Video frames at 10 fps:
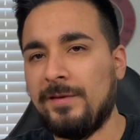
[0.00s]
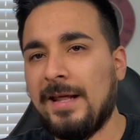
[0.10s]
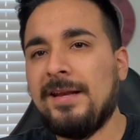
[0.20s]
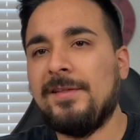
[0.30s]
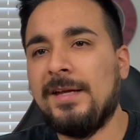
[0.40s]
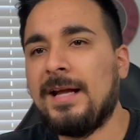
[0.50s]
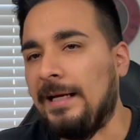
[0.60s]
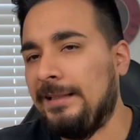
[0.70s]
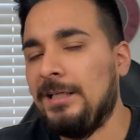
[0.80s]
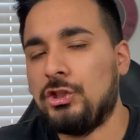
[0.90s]
anything. I
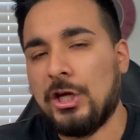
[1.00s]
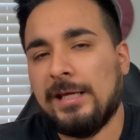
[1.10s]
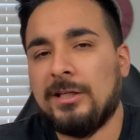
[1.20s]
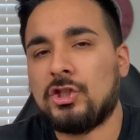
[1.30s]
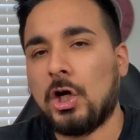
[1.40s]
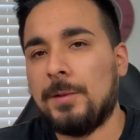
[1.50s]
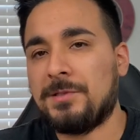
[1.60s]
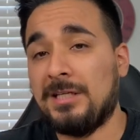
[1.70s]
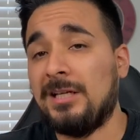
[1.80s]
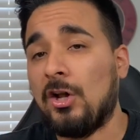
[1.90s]
think Jalen
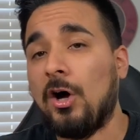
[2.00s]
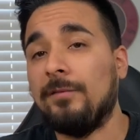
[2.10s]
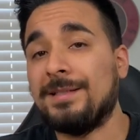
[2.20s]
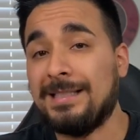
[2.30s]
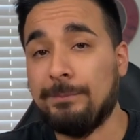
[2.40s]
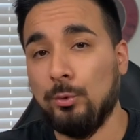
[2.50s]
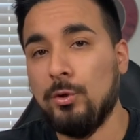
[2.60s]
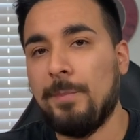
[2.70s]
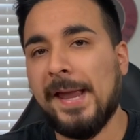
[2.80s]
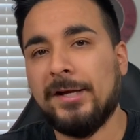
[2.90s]
Thompson and obviously Buda
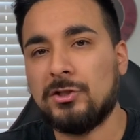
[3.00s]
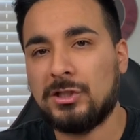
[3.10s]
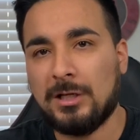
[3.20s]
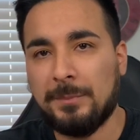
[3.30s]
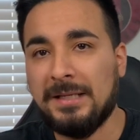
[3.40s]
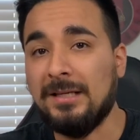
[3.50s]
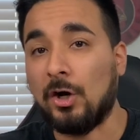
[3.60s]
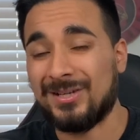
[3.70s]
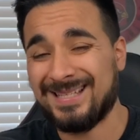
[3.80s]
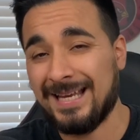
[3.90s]
Baker is going to be
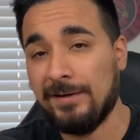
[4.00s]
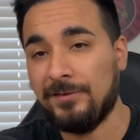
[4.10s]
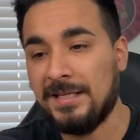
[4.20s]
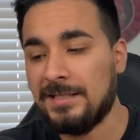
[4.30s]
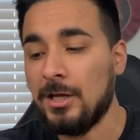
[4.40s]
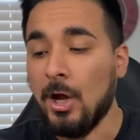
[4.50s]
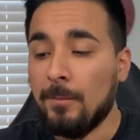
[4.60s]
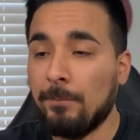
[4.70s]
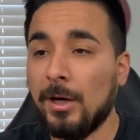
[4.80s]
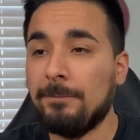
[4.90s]
our safeties,
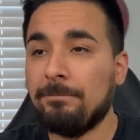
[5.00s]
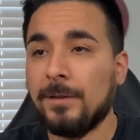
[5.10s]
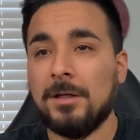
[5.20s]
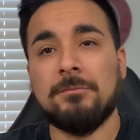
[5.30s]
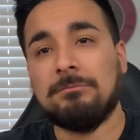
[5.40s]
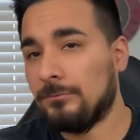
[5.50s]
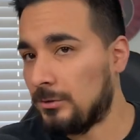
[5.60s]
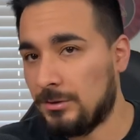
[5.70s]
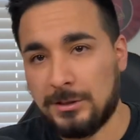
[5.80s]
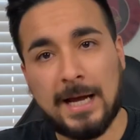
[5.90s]
but
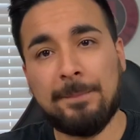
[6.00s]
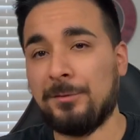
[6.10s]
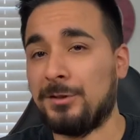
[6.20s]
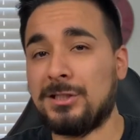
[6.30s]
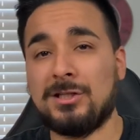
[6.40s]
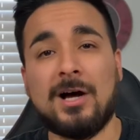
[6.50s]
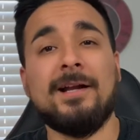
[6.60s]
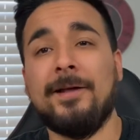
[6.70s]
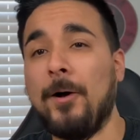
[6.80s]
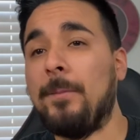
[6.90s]
depth does not
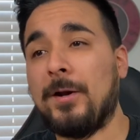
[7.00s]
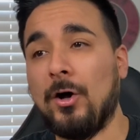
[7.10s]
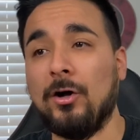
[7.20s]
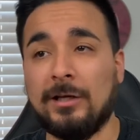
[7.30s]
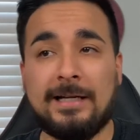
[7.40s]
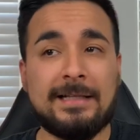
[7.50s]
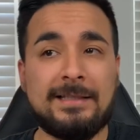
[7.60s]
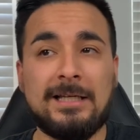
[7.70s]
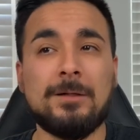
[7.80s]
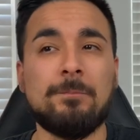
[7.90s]
help at all. And I
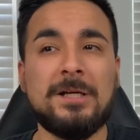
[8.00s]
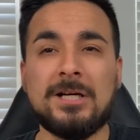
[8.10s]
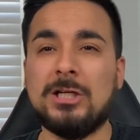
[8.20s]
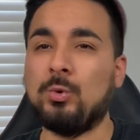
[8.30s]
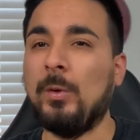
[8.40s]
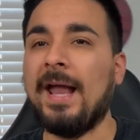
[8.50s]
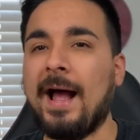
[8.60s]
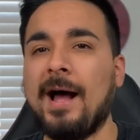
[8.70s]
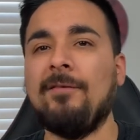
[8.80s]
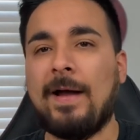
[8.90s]
think because we
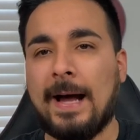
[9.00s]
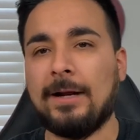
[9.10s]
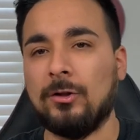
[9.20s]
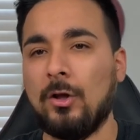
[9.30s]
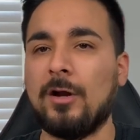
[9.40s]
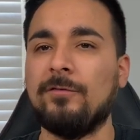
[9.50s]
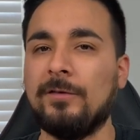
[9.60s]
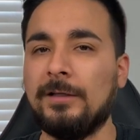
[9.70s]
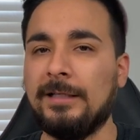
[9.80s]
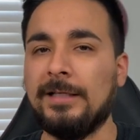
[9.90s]
have had a lot of
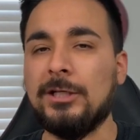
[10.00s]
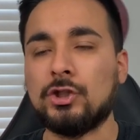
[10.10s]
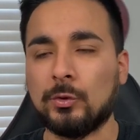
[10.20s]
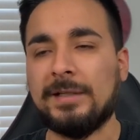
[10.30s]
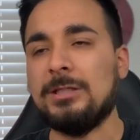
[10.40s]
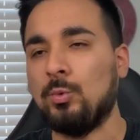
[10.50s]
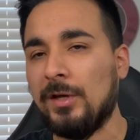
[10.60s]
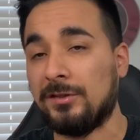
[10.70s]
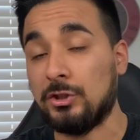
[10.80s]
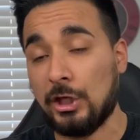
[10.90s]
injuries
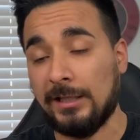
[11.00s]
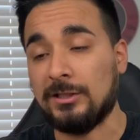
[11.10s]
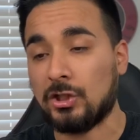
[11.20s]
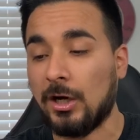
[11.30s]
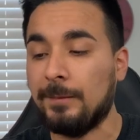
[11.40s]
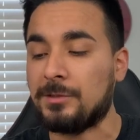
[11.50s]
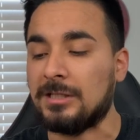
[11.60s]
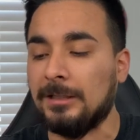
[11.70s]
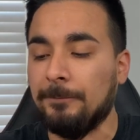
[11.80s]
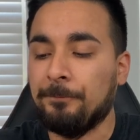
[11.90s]
with Jalen
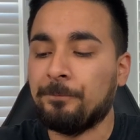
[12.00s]
Thompson,